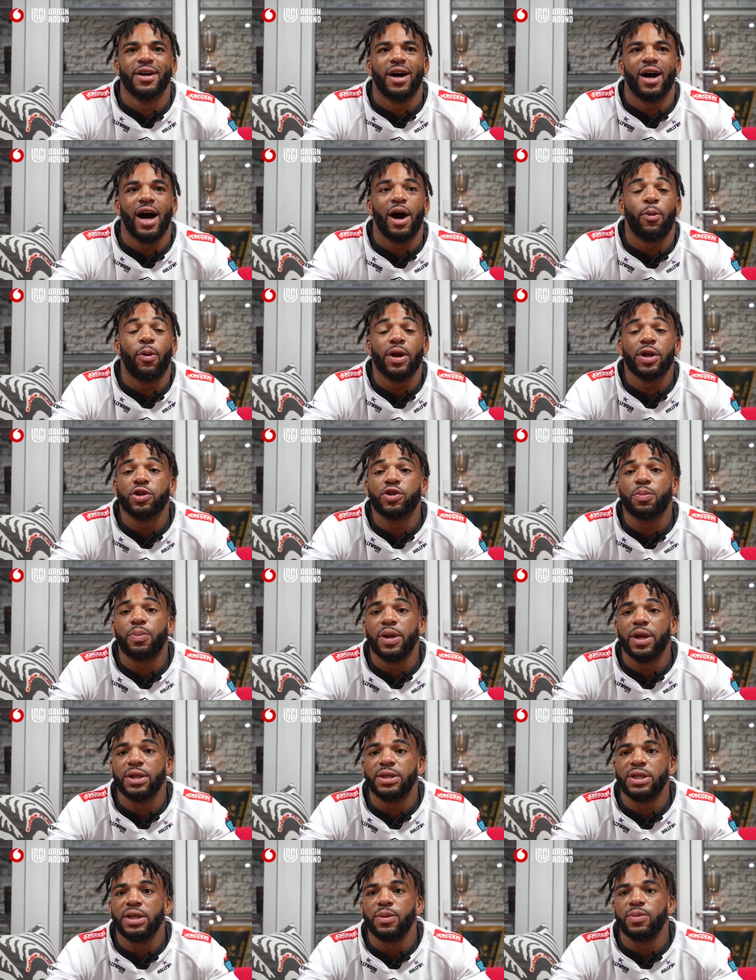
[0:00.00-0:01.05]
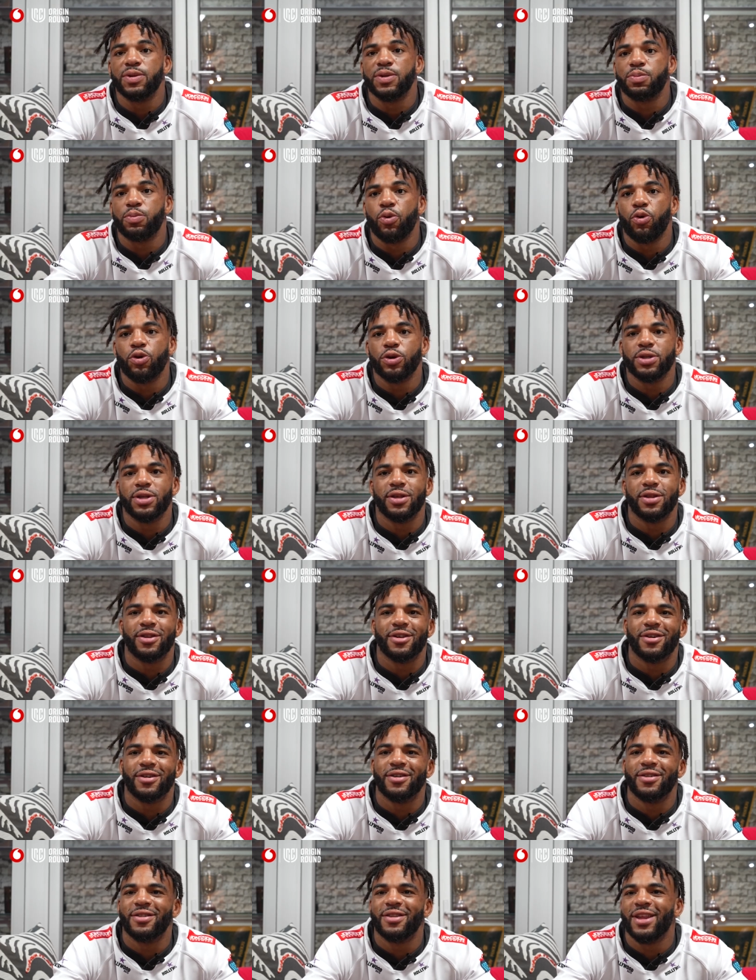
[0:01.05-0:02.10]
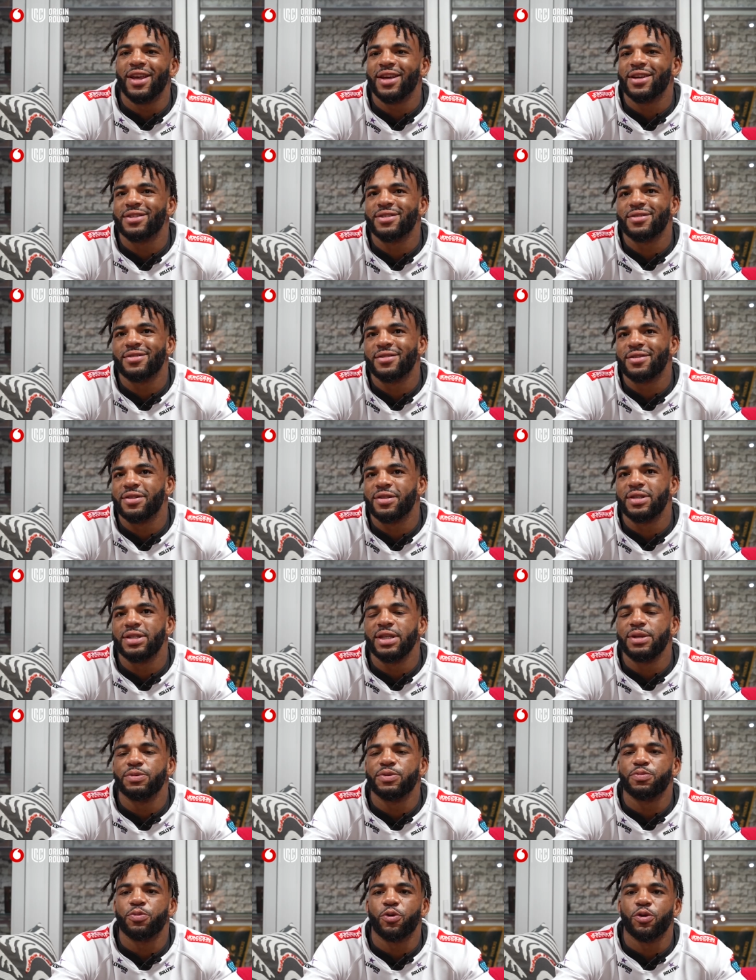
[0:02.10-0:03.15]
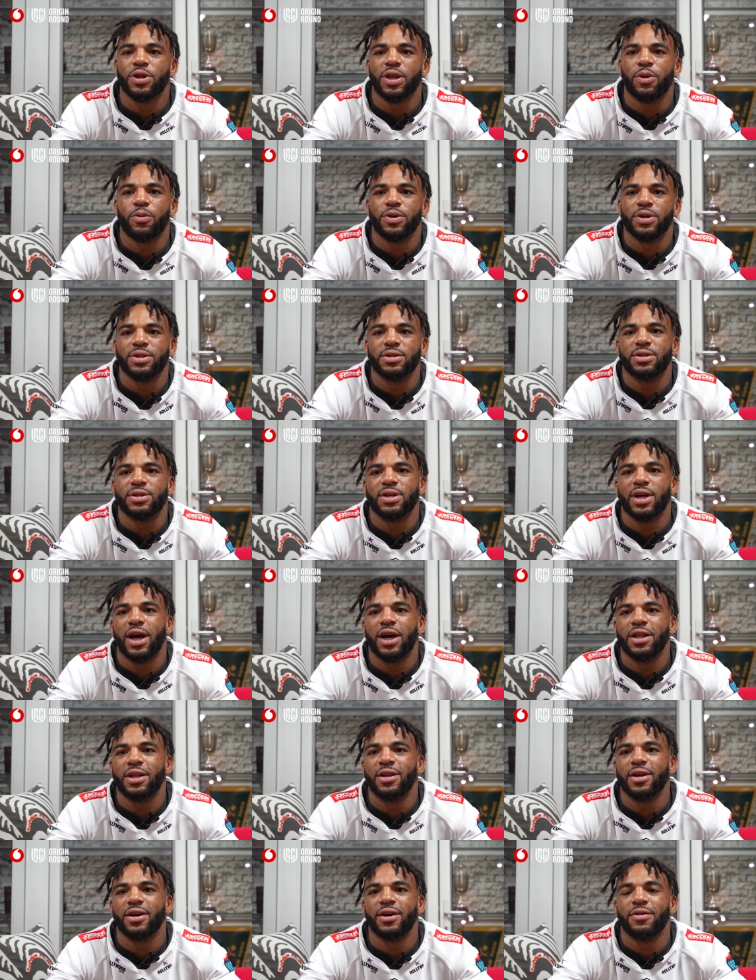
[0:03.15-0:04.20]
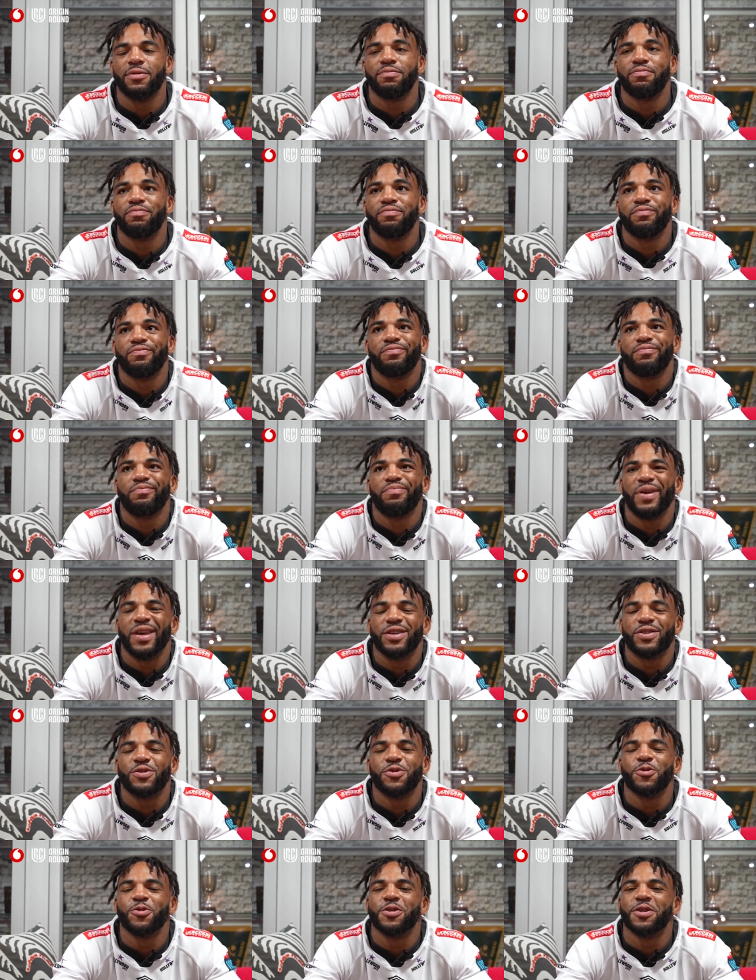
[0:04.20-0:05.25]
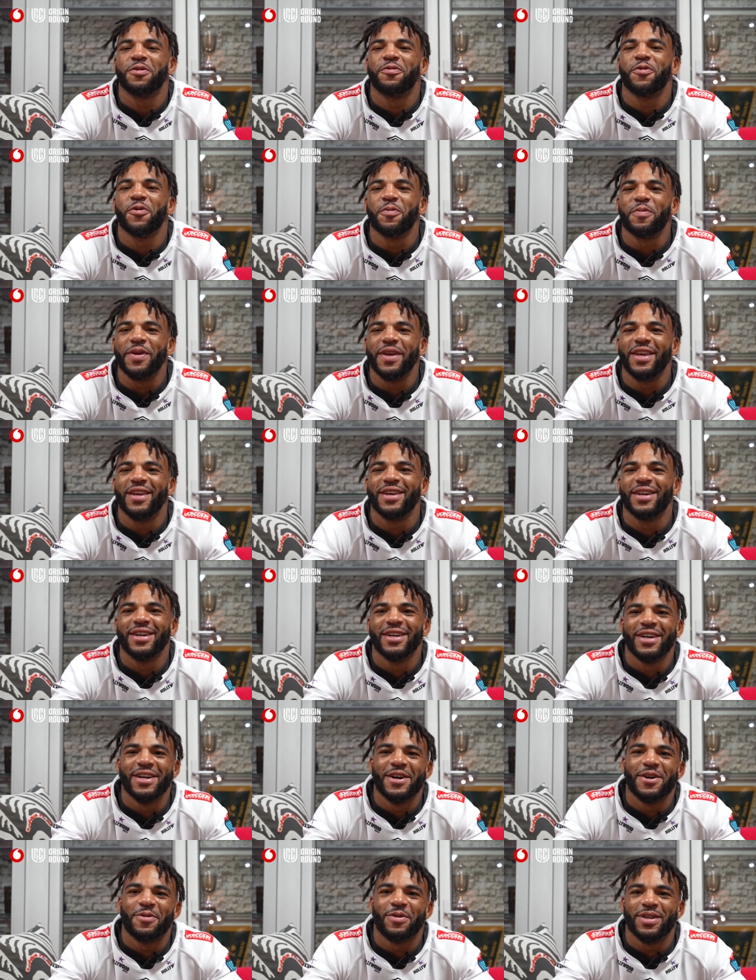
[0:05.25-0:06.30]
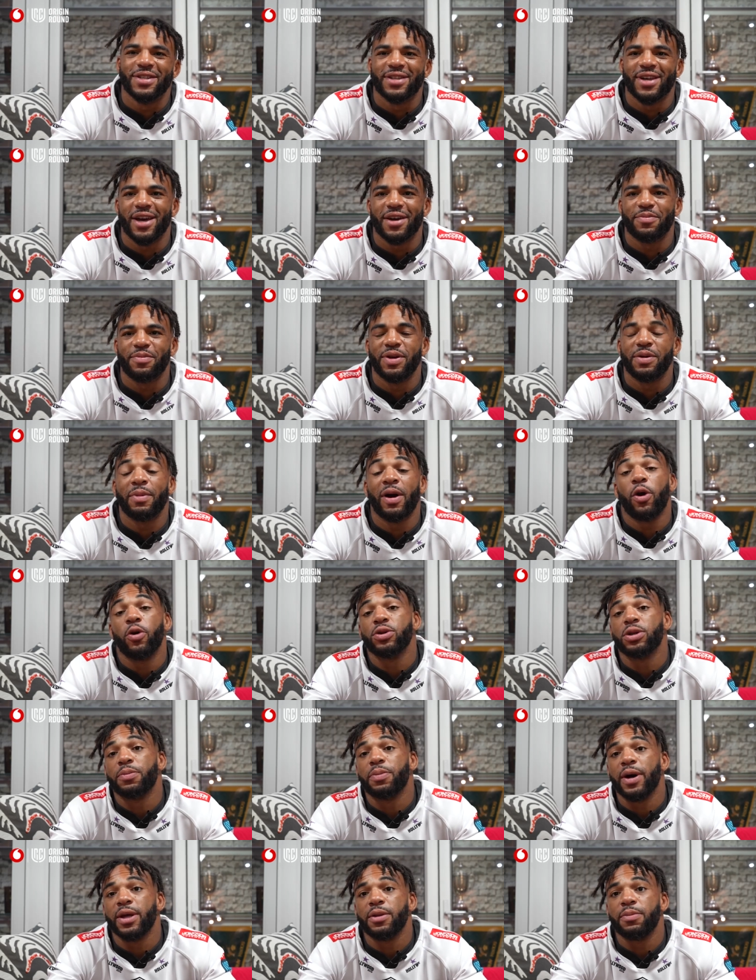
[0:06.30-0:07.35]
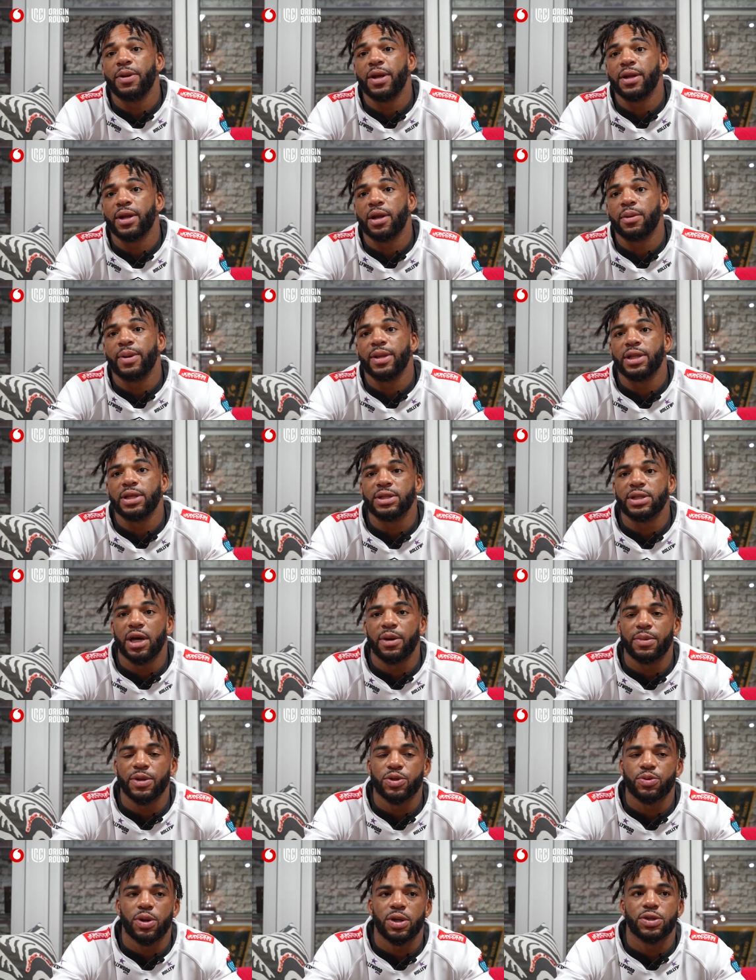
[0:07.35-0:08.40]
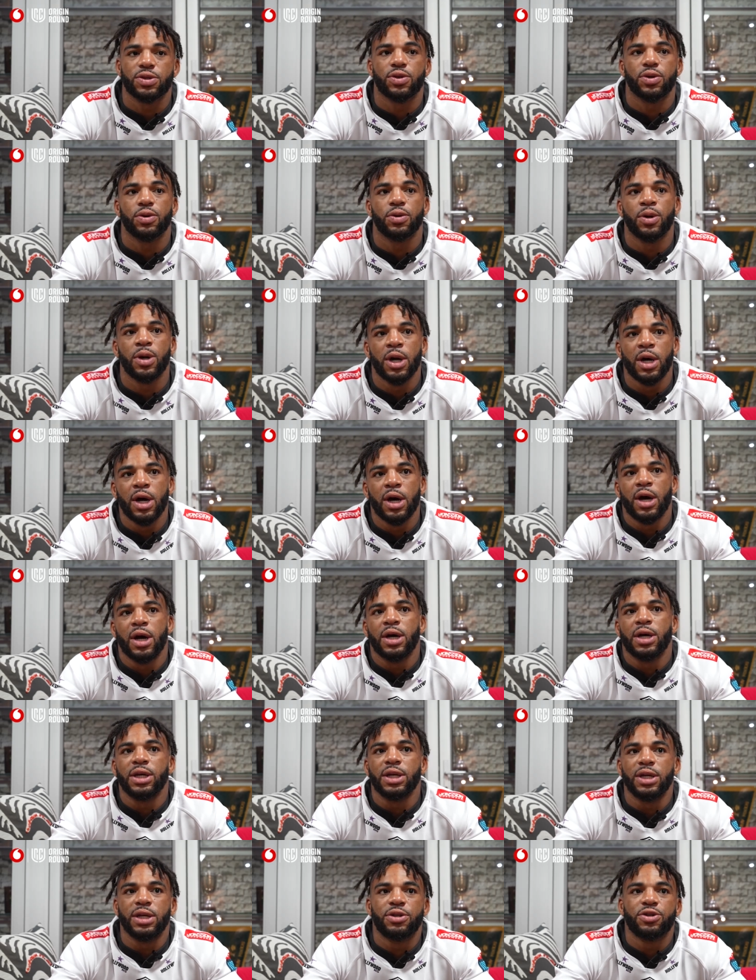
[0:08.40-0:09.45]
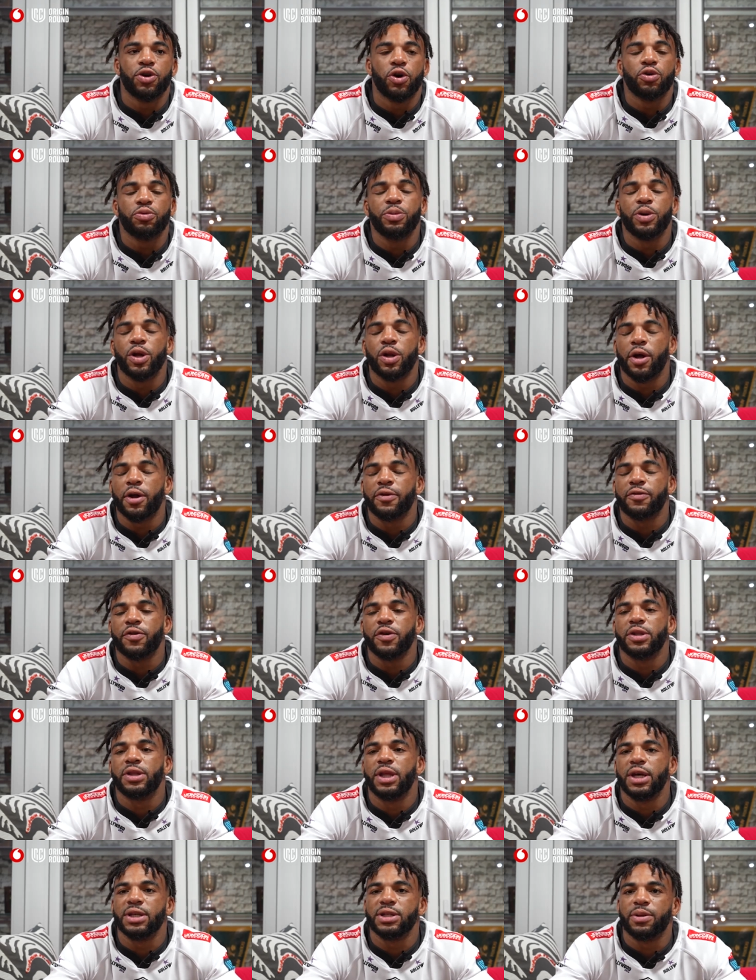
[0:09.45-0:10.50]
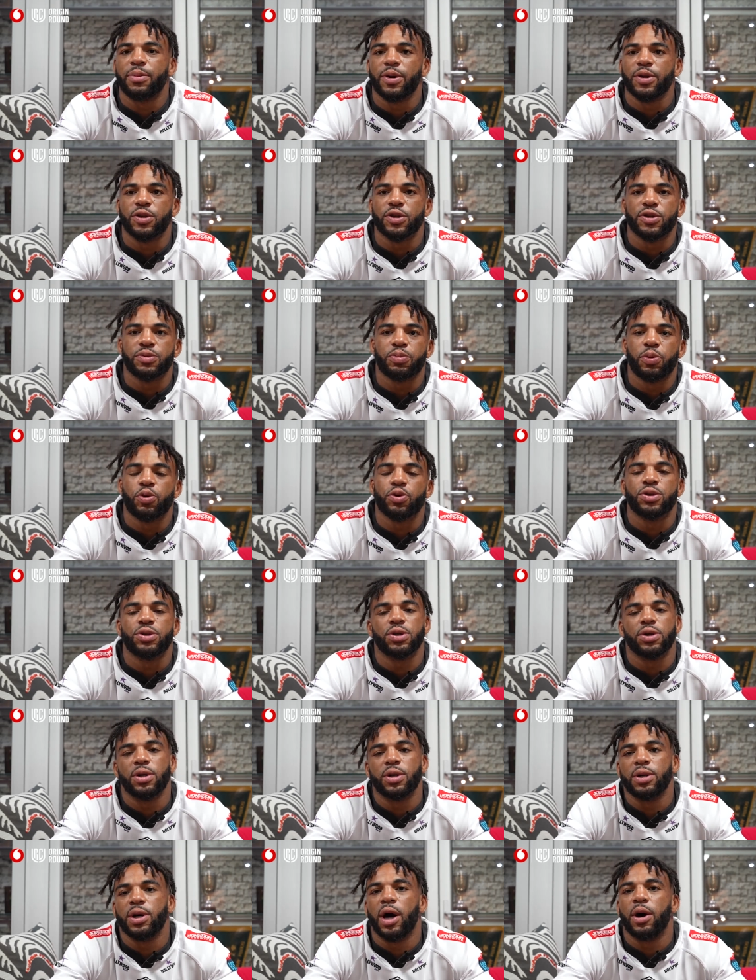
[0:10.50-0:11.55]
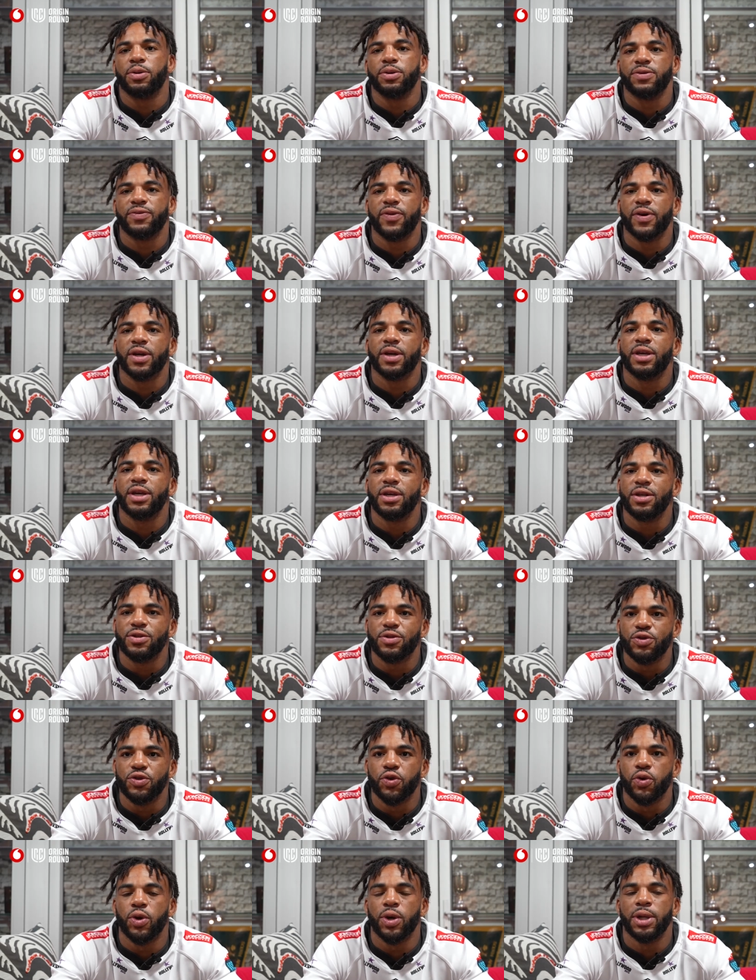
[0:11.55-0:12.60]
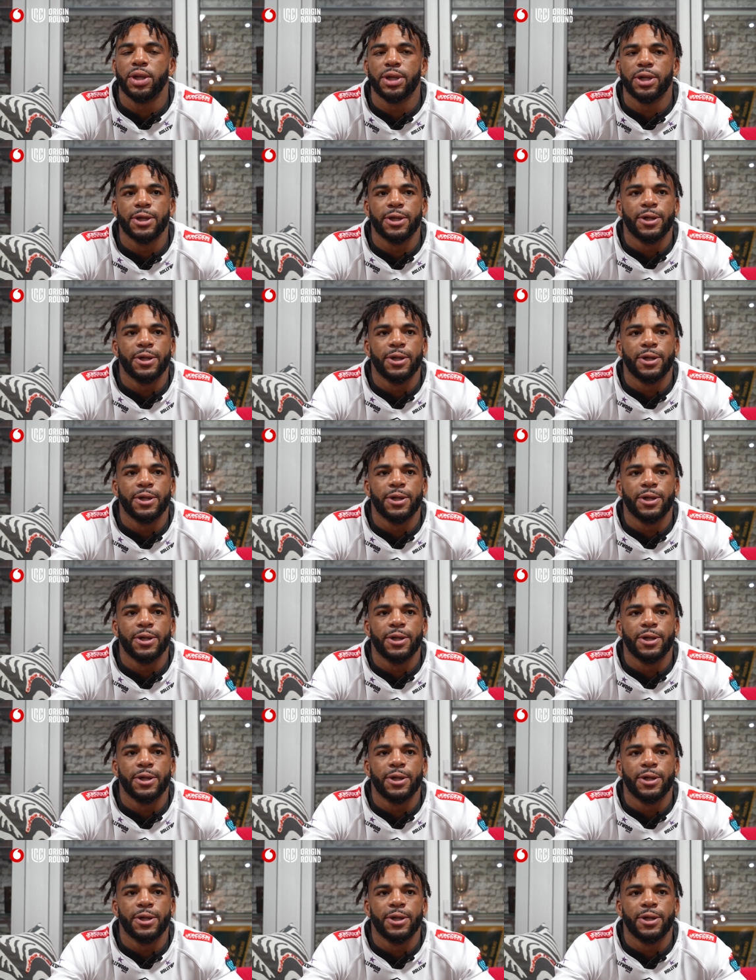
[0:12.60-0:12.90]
I wanted to play a team sport, and the next team sport that was kind of best suited for me was rugby. My older brother played rugby at the time as well, so he told me a lot of good things about the sport, so I was very keen to join.